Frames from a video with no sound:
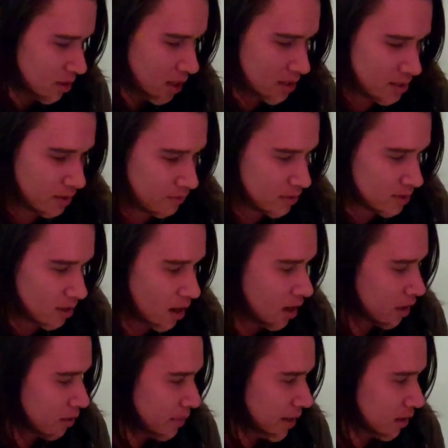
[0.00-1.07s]
not to even
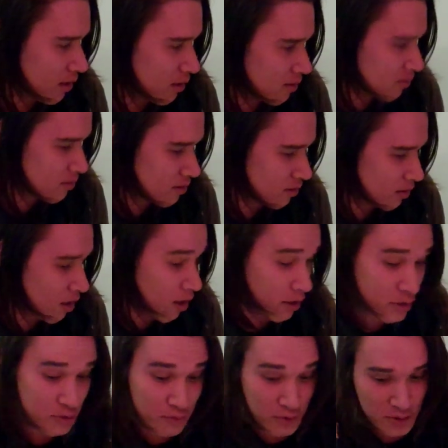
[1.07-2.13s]
talk about it until
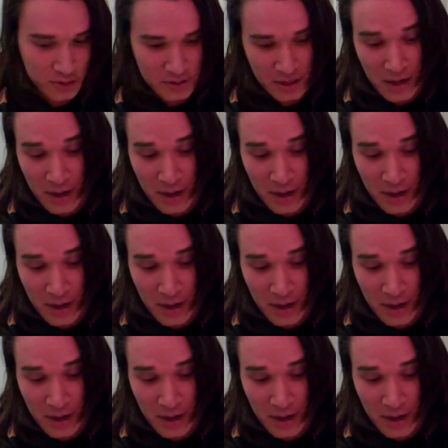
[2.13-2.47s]
August 1st.